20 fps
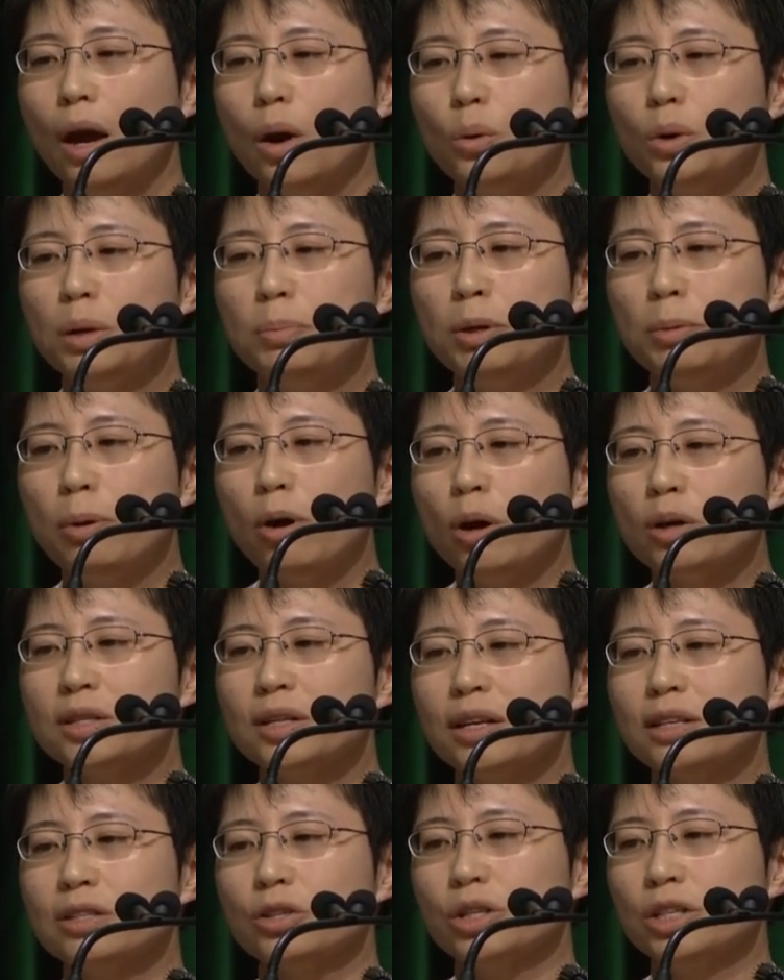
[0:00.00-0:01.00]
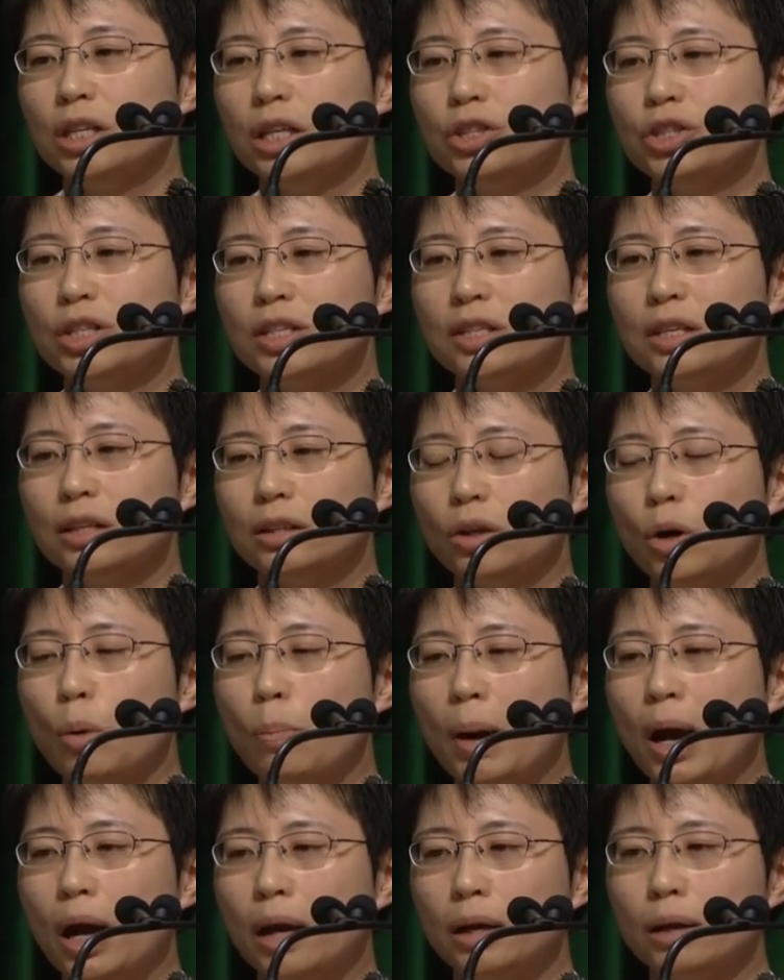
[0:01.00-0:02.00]
We preprocessed the EEG signal
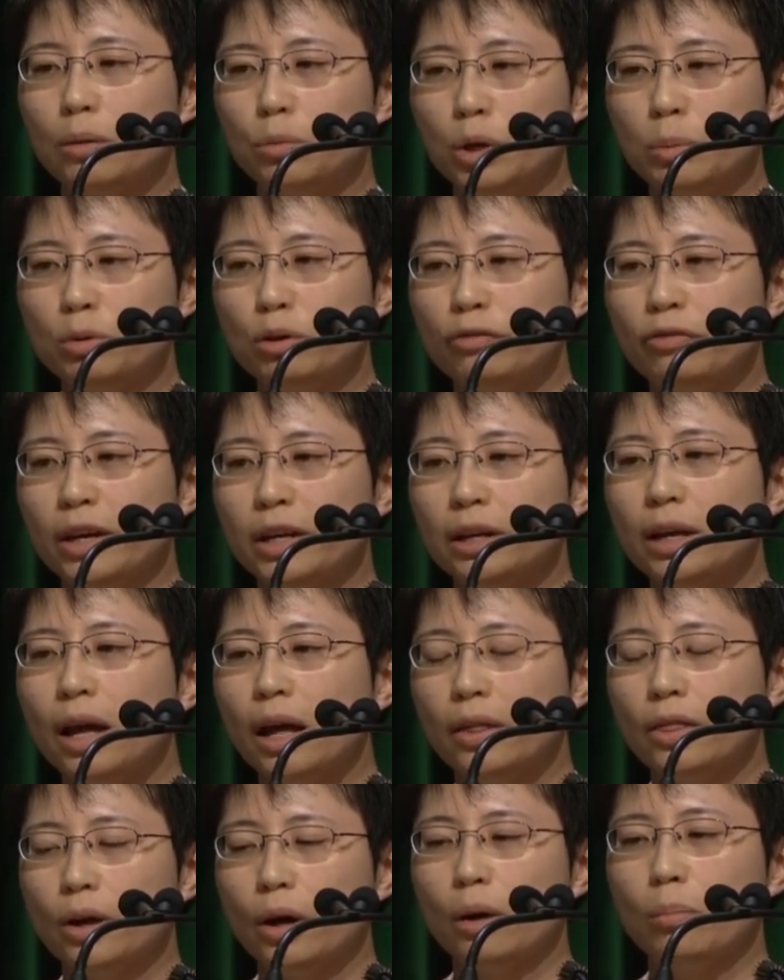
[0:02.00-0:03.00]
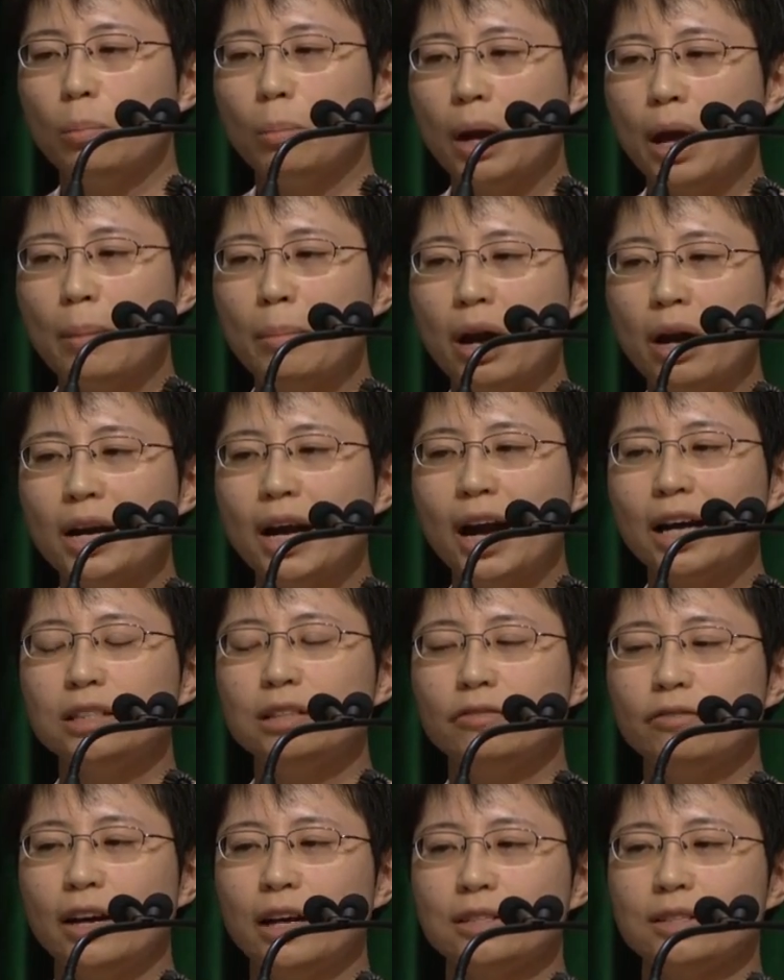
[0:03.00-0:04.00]
by removing the MRI
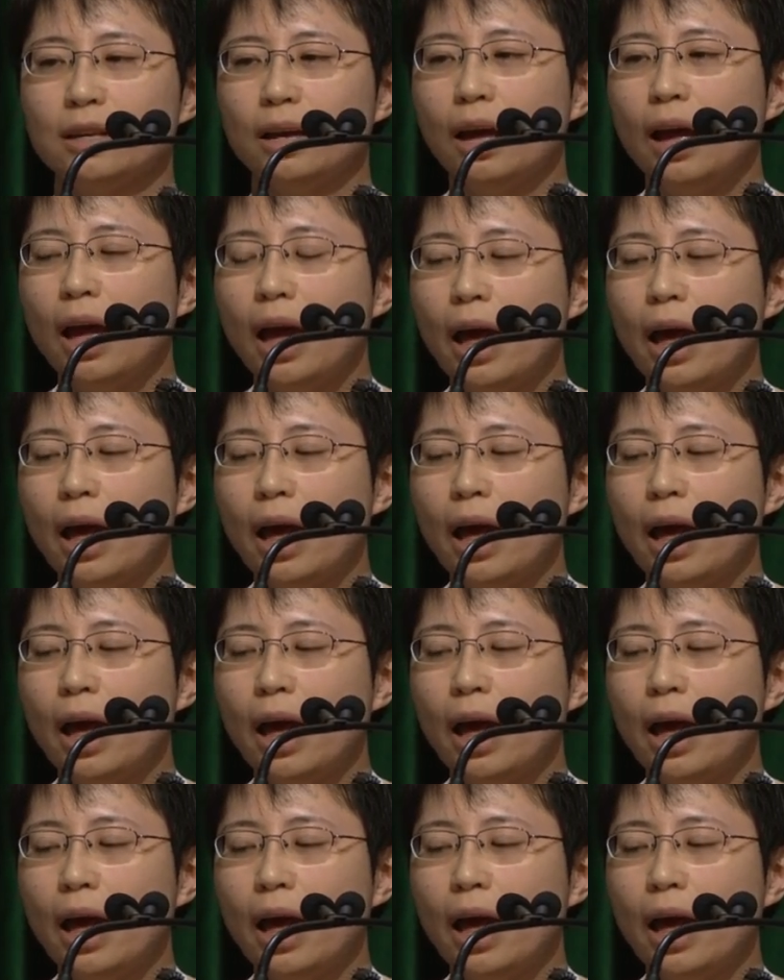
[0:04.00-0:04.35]
artifacts